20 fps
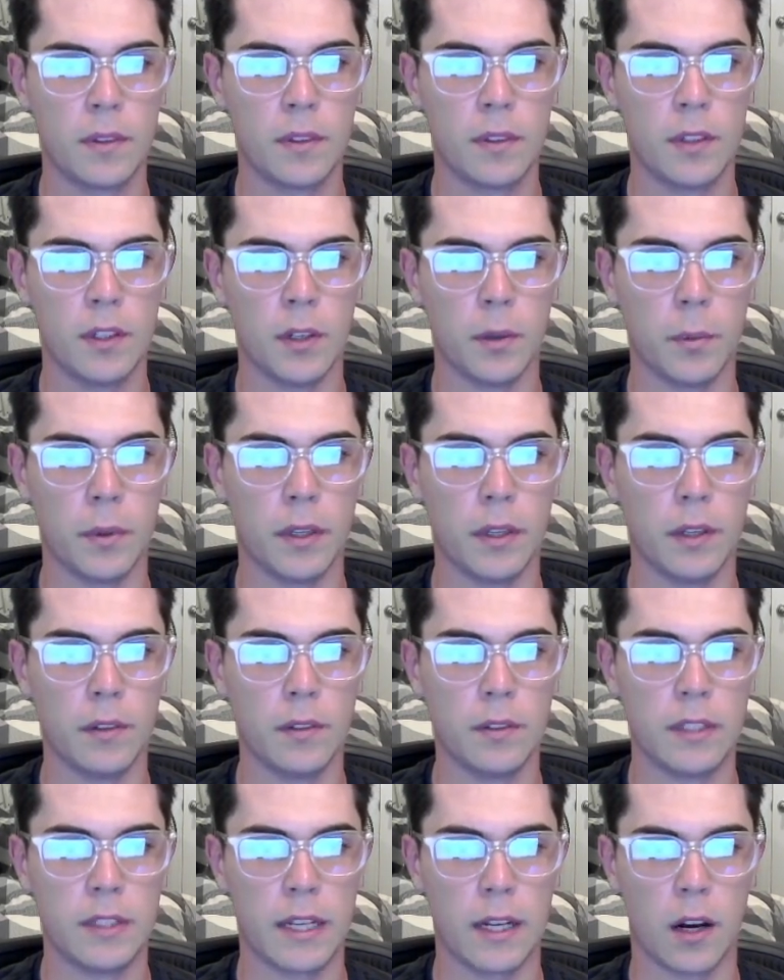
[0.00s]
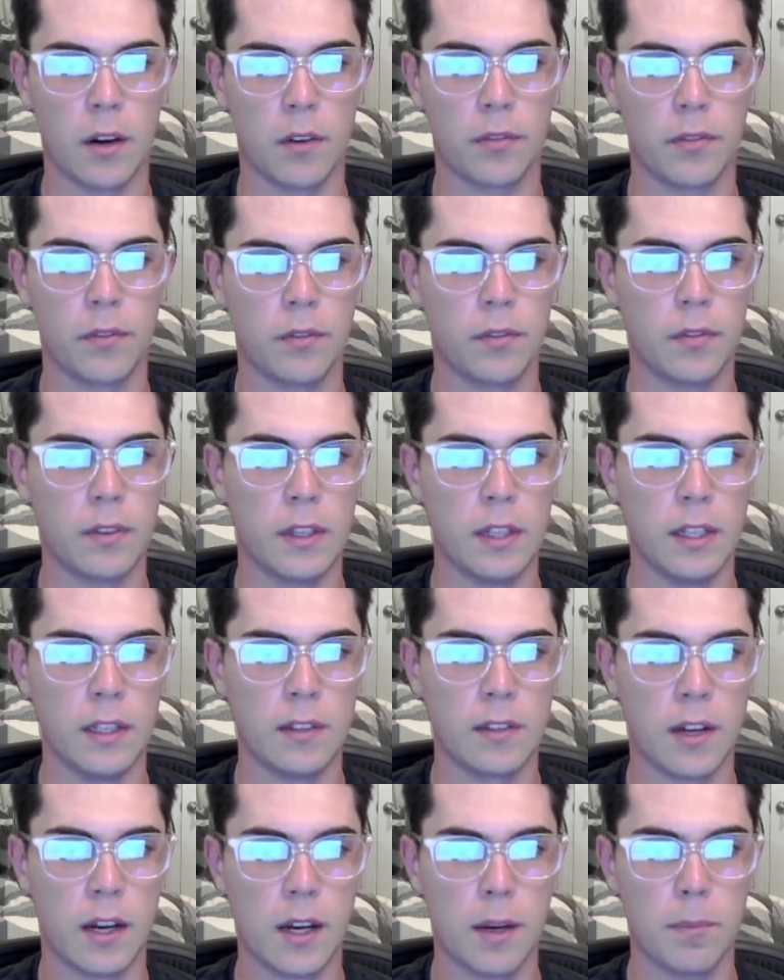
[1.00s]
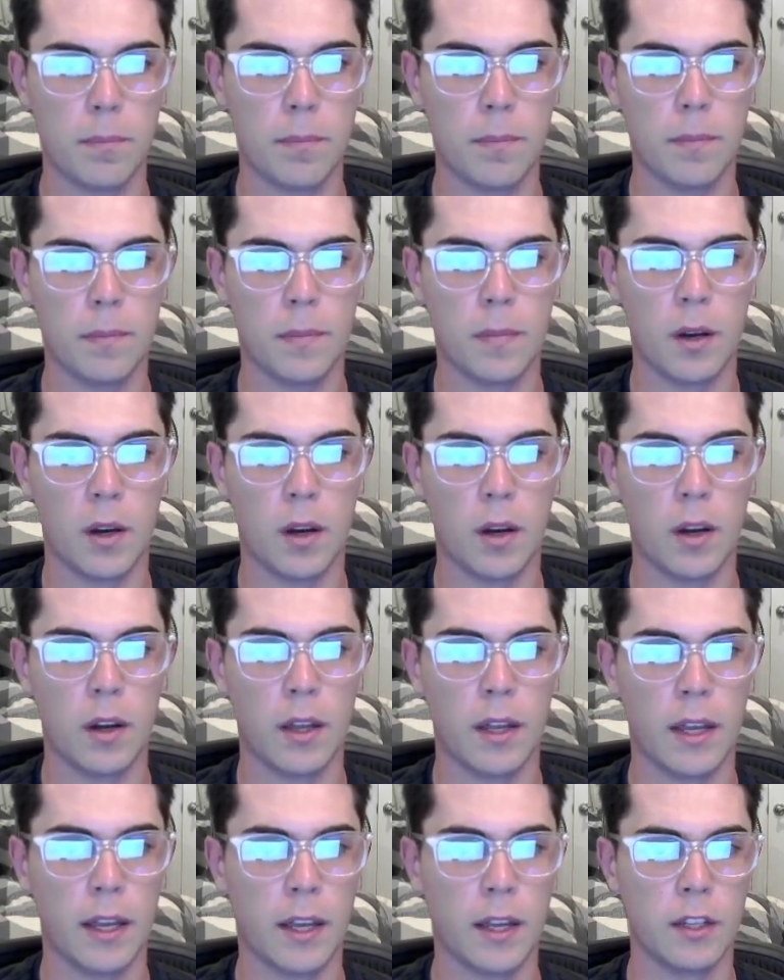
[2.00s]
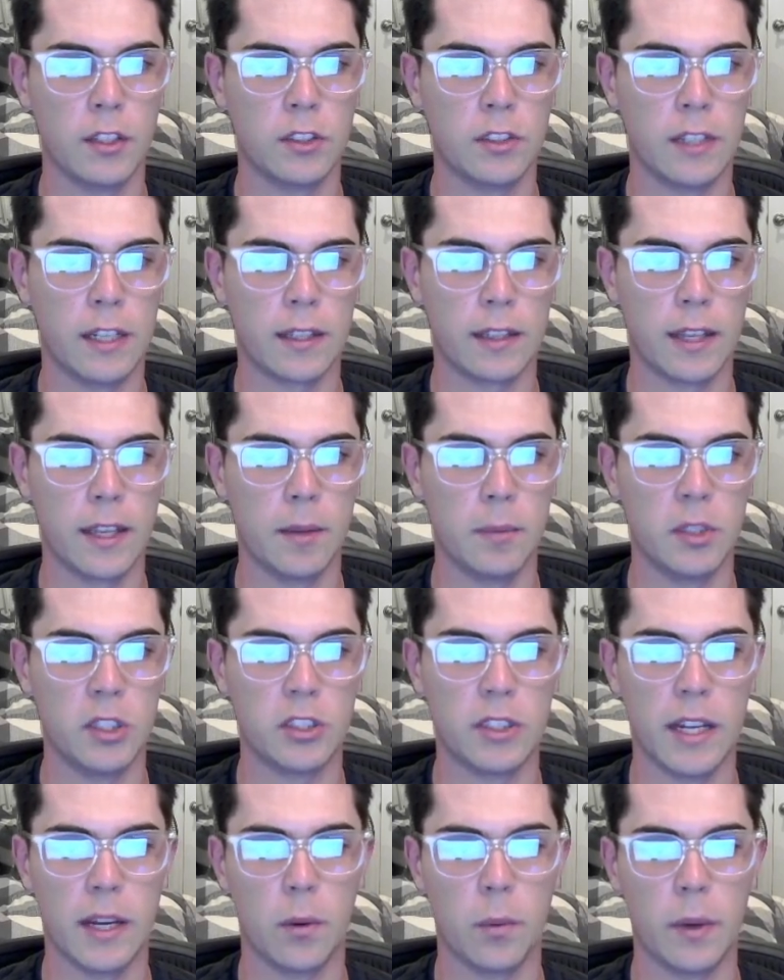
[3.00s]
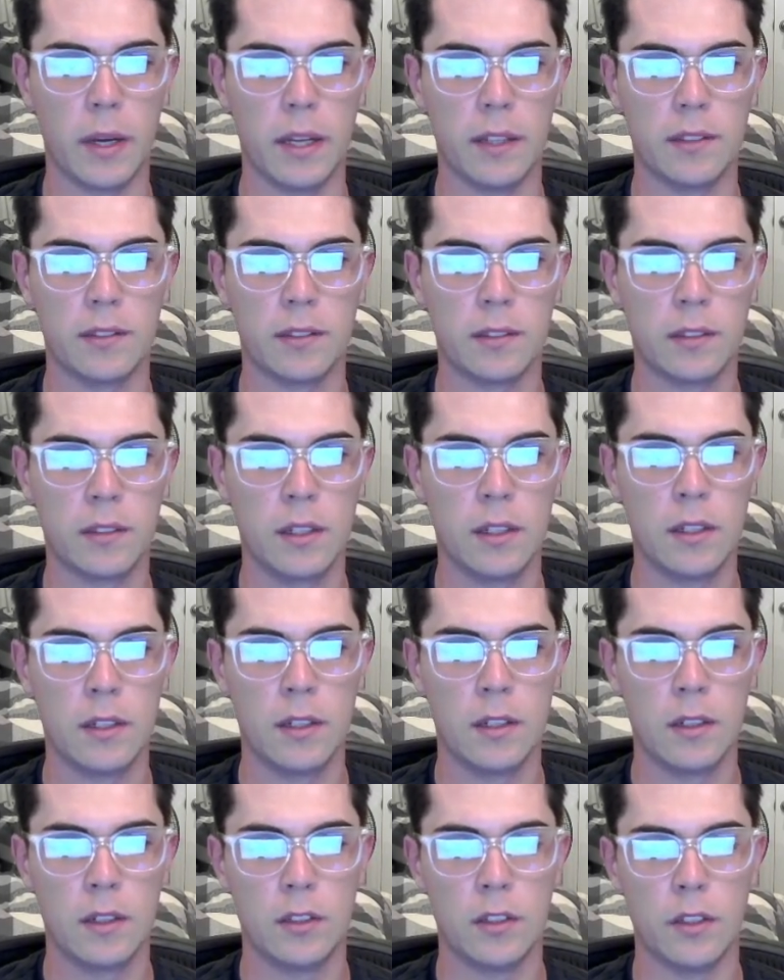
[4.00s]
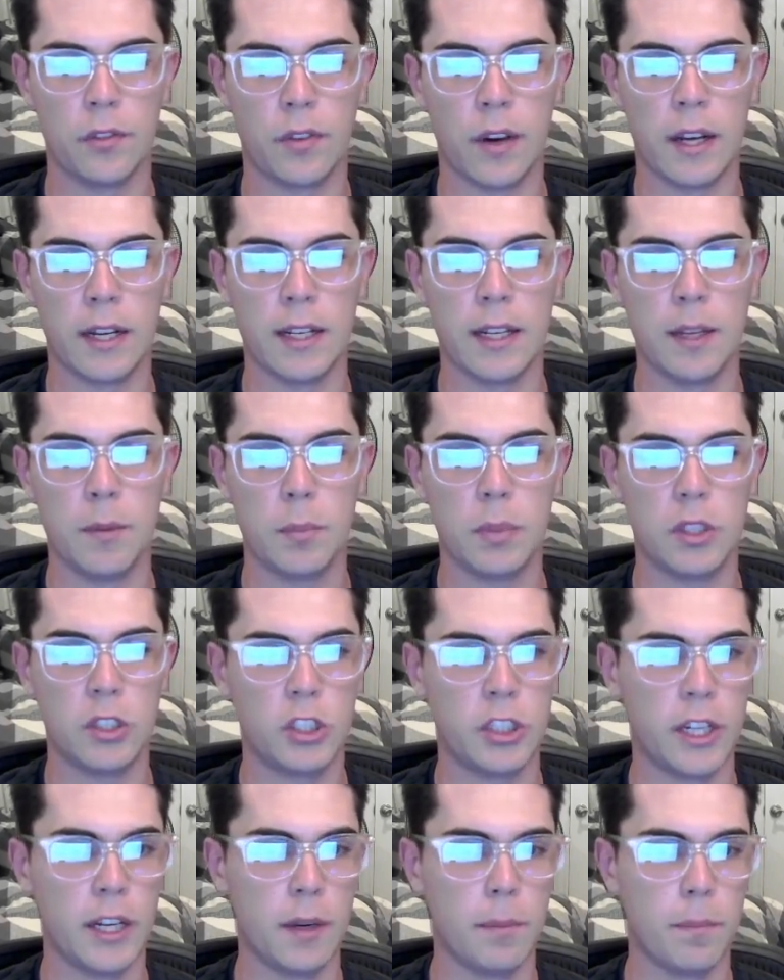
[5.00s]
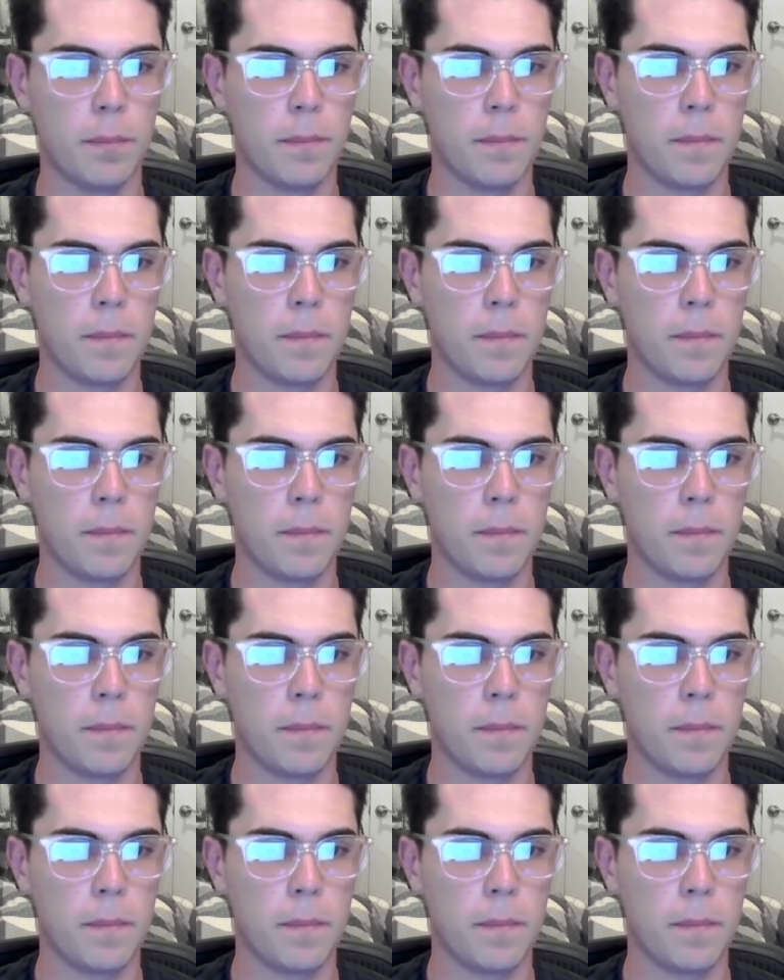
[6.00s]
Here we take off the top and take the ImageNet weights, define an input shape,